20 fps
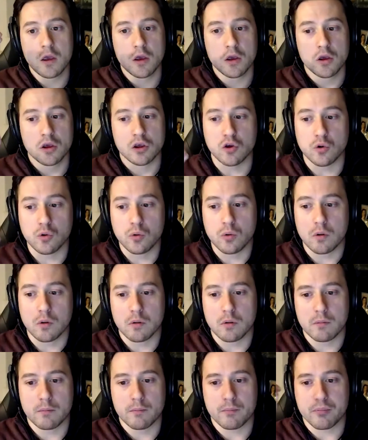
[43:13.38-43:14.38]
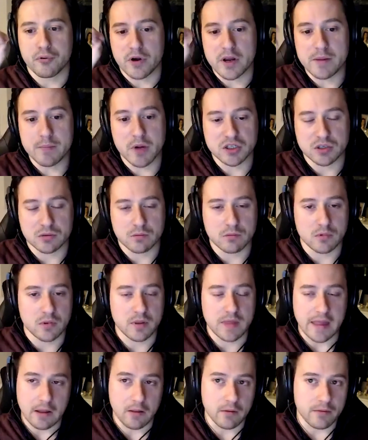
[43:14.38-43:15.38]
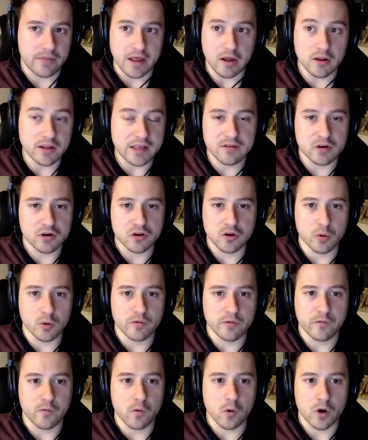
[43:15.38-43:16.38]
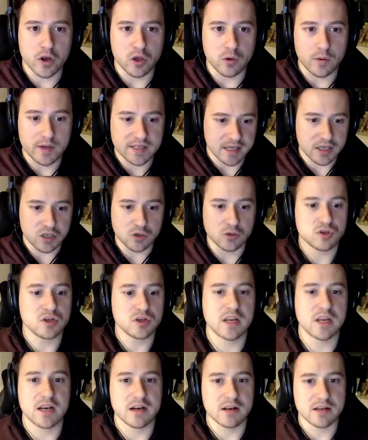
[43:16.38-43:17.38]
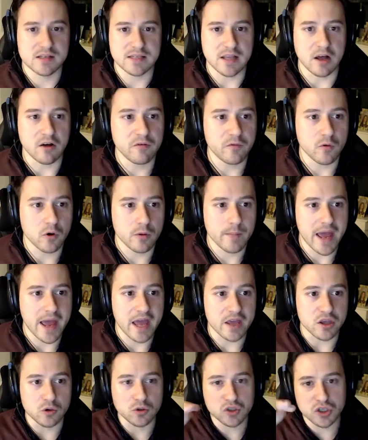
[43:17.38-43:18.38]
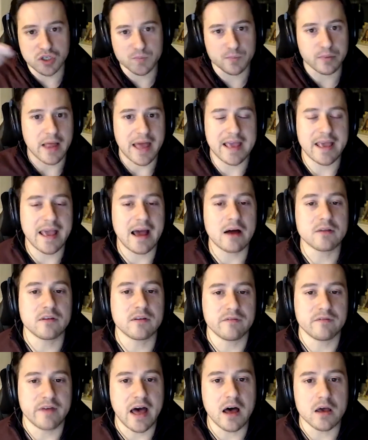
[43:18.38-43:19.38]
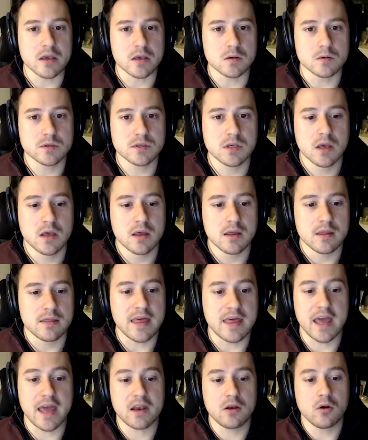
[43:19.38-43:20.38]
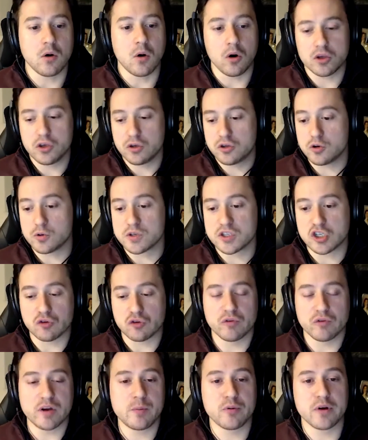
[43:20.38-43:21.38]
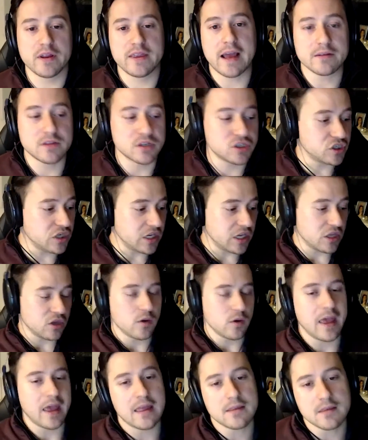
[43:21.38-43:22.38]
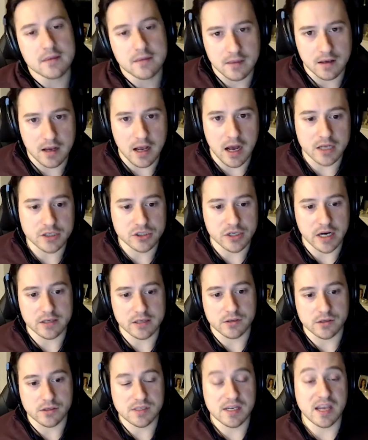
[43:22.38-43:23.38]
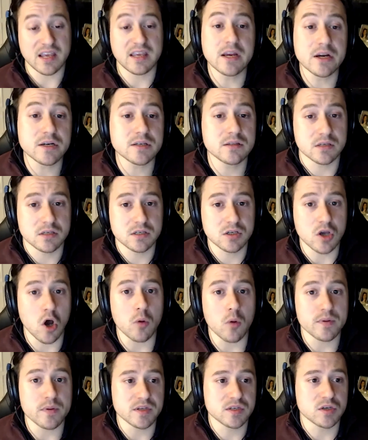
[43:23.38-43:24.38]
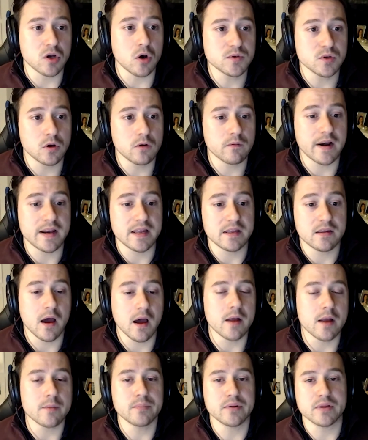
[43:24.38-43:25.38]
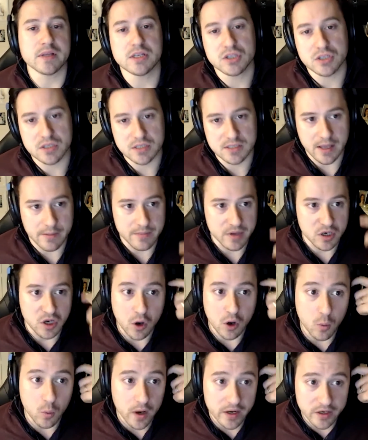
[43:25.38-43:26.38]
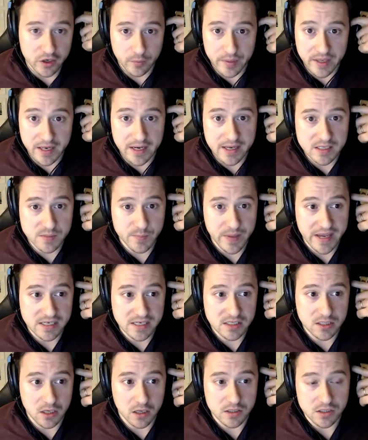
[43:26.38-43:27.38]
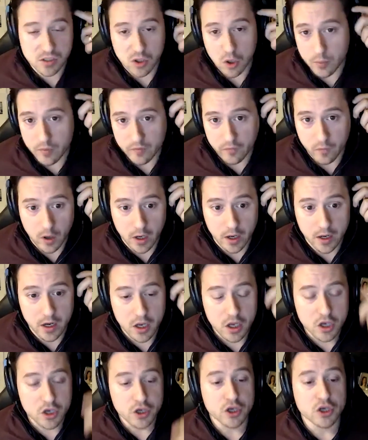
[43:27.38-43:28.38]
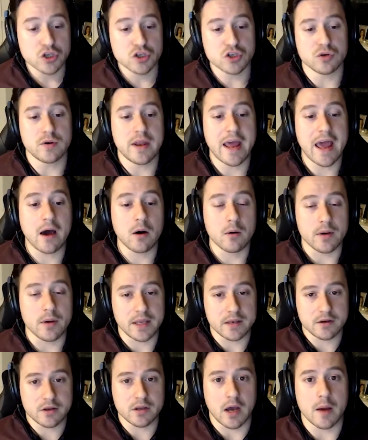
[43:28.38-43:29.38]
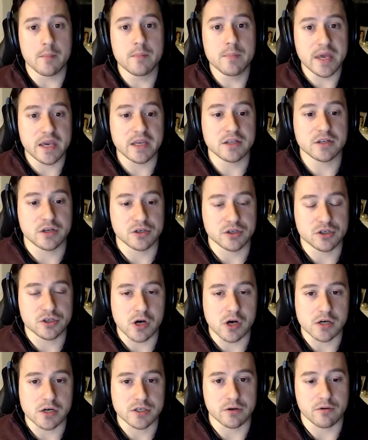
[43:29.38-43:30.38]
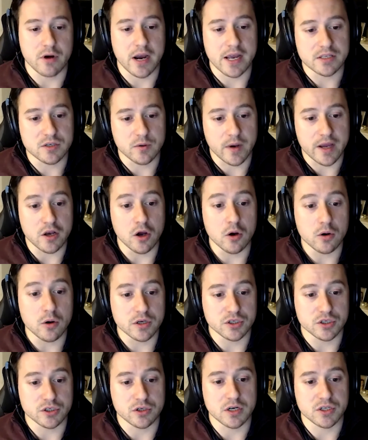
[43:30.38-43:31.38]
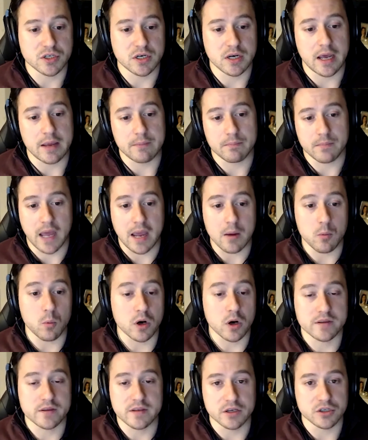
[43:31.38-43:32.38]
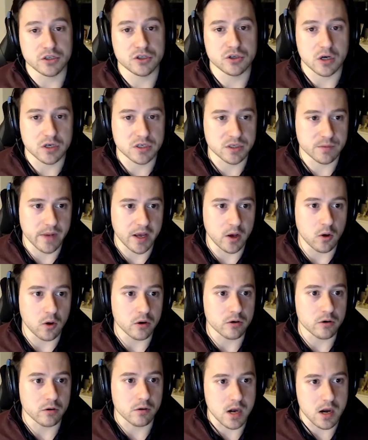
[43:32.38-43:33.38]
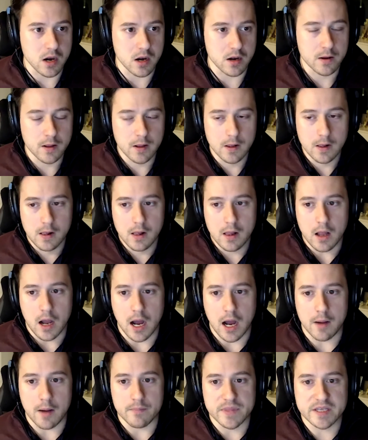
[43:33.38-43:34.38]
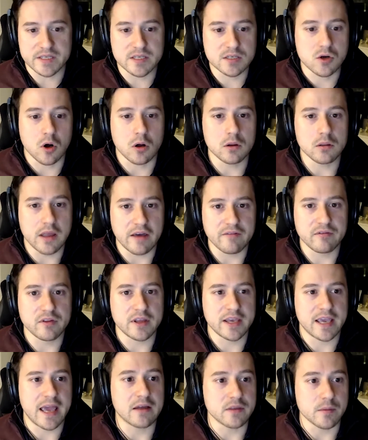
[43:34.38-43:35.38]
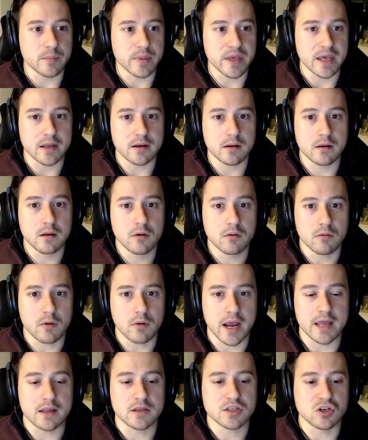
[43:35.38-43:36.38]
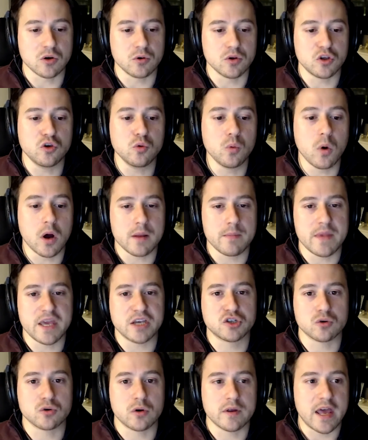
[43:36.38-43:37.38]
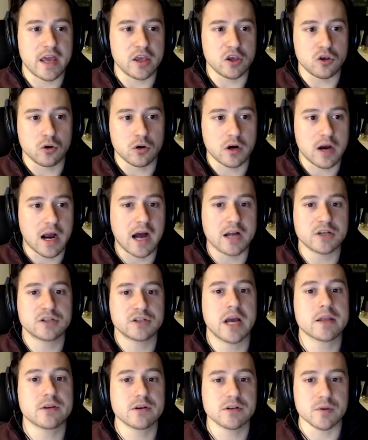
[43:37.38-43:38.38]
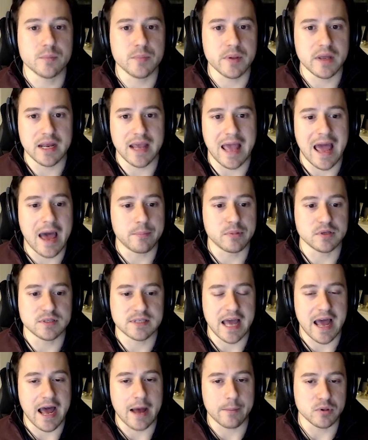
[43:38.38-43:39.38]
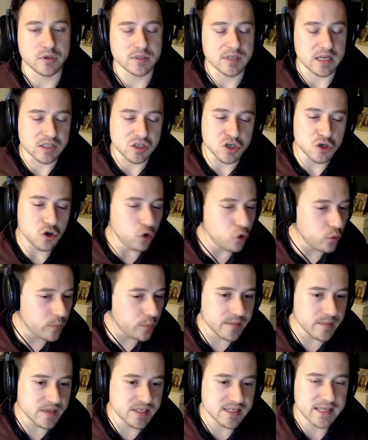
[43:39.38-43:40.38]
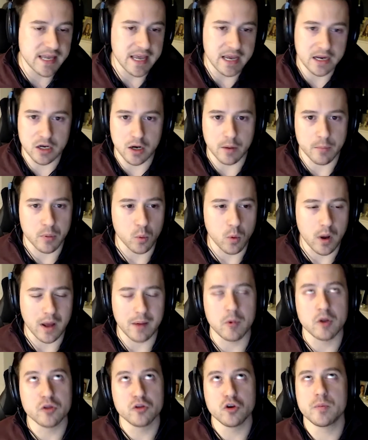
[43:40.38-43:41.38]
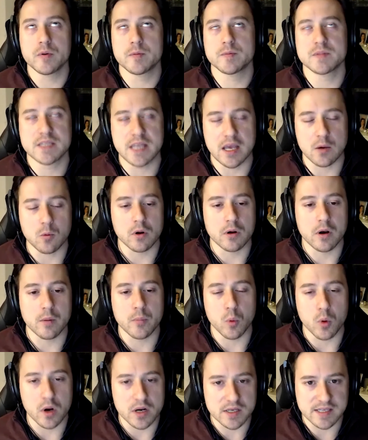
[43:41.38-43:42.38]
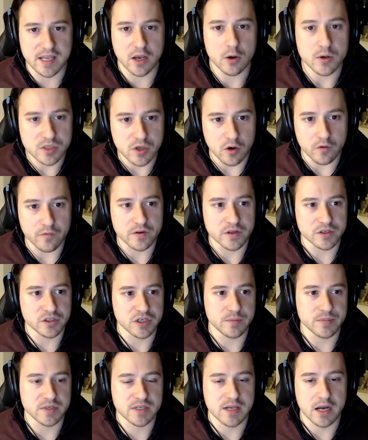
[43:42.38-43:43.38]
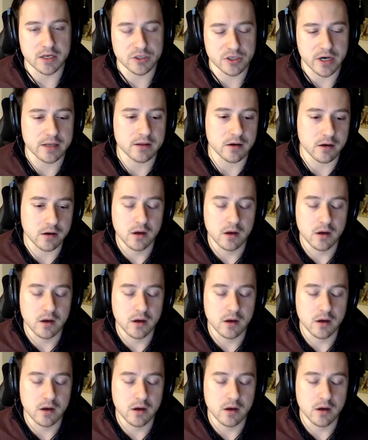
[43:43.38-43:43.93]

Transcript: You pretty much, they'll either do it for you. It's like usually in an Excel format, you just blank out the values. Then all you do is you reprint out the sheet, you hand it to the contractor and you say, here's the scope. The scope's already done. Please just let me know what your bid is based on the scope of work. So now I'm big in construction, right? So I know construction. I worked in construction my whole career. This is called leveling out the bid, right? So you want to make sure that your contractors are bidding apples to apples. It's newbie mistake number one. Well, newbie mistake number one is they always go for the cheapest contractor.